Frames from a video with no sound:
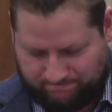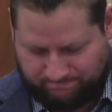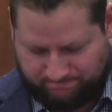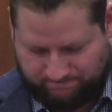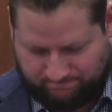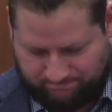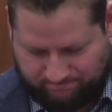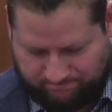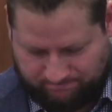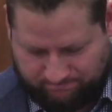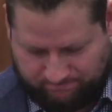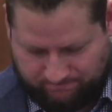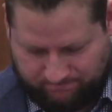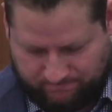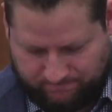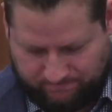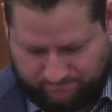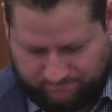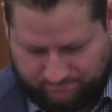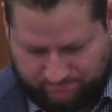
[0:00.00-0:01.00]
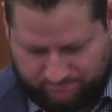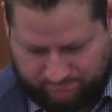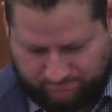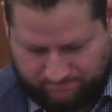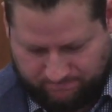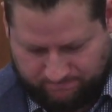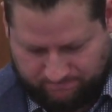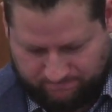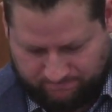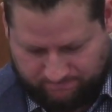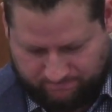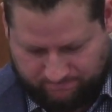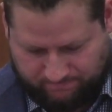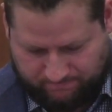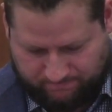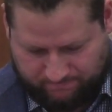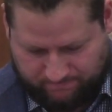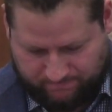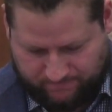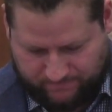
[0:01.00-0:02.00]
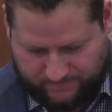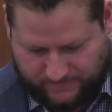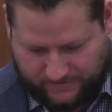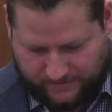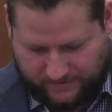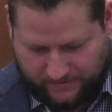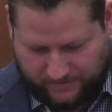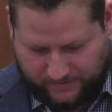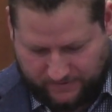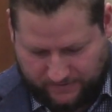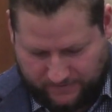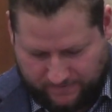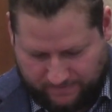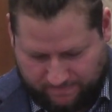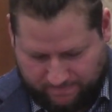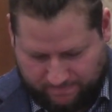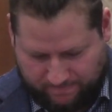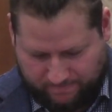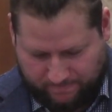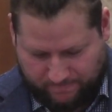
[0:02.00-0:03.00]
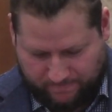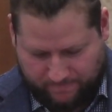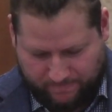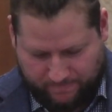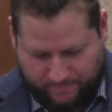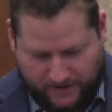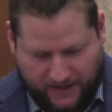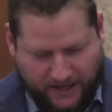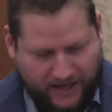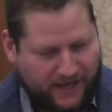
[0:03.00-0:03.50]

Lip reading: No one is speaking in this clip.